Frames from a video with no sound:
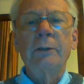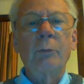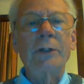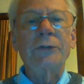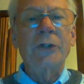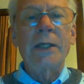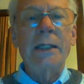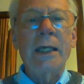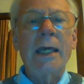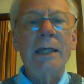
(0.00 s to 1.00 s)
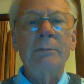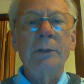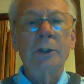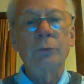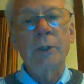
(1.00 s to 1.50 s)
whence they came,
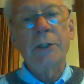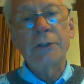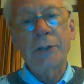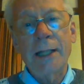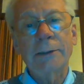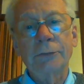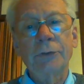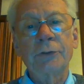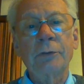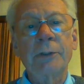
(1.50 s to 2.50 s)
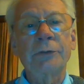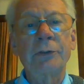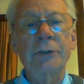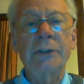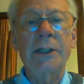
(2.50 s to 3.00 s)
as we are entitled to do under
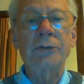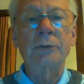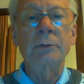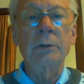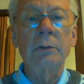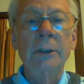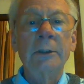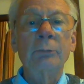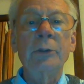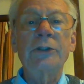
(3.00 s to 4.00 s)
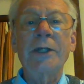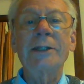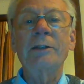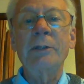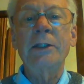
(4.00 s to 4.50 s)
international law, we take
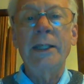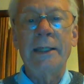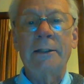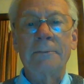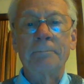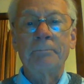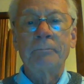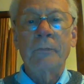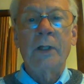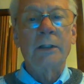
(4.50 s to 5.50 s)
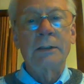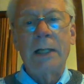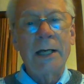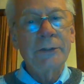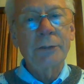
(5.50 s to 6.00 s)
them in here.
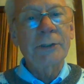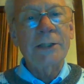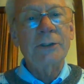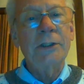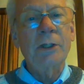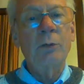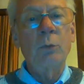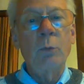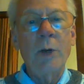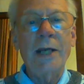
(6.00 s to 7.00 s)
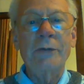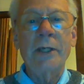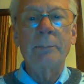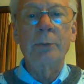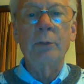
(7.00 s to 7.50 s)
I don't actually know where they
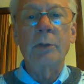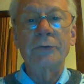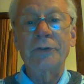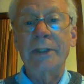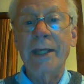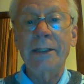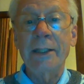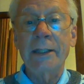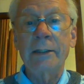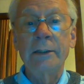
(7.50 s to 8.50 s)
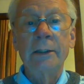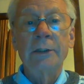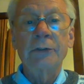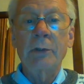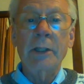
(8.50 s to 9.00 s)
are put once they get here,
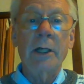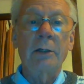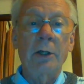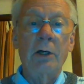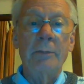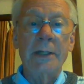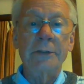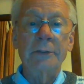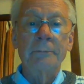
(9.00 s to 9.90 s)
so I can't comment,